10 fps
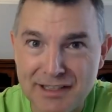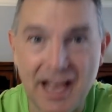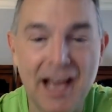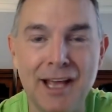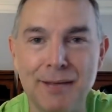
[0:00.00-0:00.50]

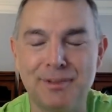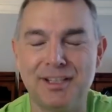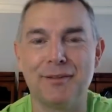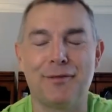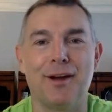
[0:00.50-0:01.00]
times
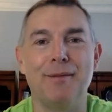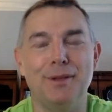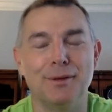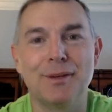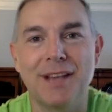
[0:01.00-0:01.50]
from
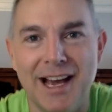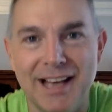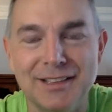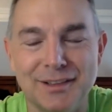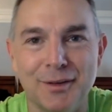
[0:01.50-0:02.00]
you
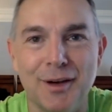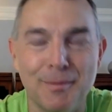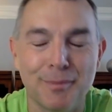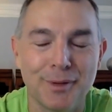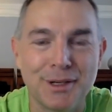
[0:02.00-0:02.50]
guys, so I
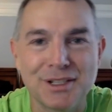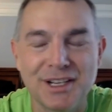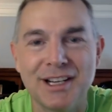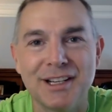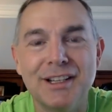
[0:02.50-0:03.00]

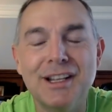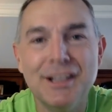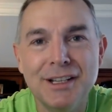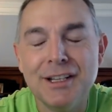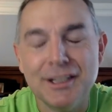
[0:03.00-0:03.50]
appreciate it.
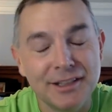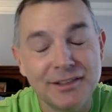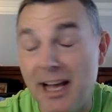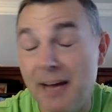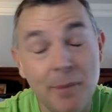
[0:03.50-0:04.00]

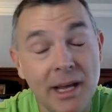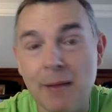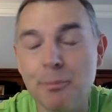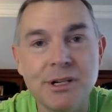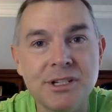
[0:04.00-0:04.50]
This, I, man, I
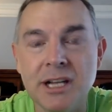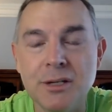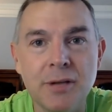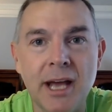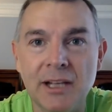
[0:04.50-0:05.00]
appreciate
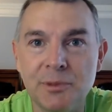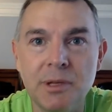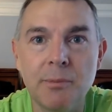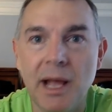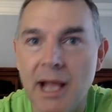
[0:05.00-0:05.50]
you guys
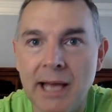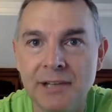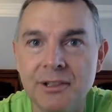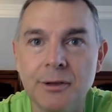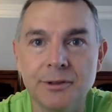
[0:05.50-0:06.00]
being my
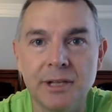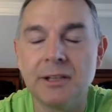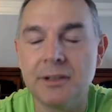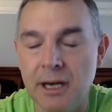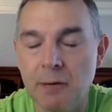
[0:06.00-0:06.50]
eyes and ears
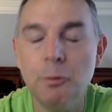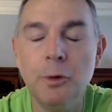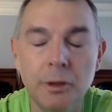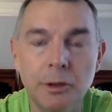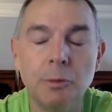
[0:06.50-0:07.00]
out there. I
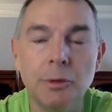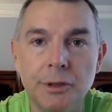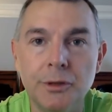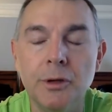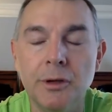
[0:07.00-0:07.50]
really,
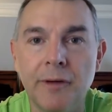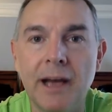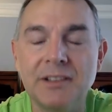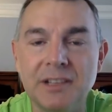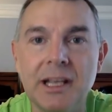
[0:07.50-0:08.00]
really do. And if
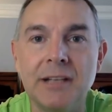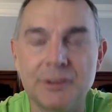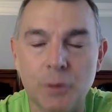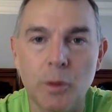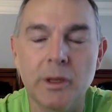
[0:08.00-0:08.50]
I see a
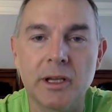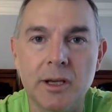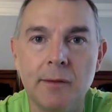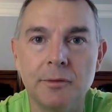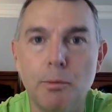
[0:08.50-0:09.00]
story that
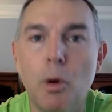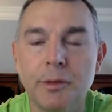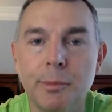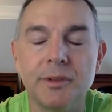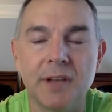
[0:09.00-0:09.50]
comes
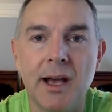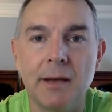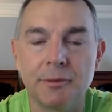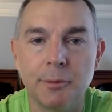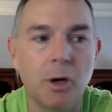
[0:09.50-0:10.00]
multiple
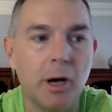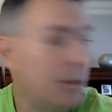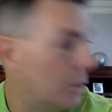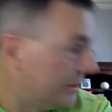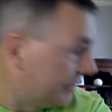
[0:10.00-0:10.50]
times from y'all, I
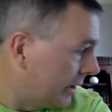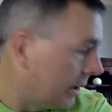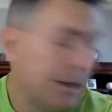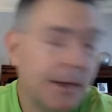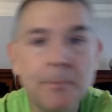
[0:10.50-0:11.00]
know it's,
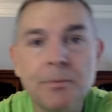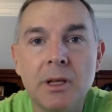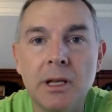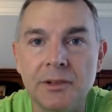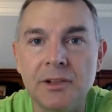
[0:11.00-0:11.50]
uh,
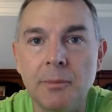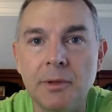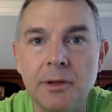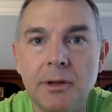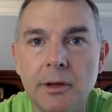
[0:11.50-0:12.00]
it's
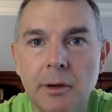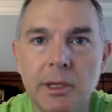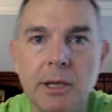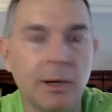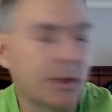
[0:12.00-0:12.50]
something. Let me
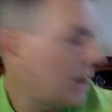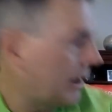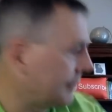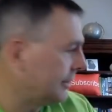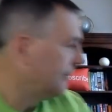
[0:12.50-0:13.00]
get my
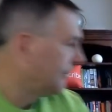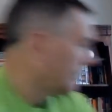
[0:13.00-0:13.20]
coffee.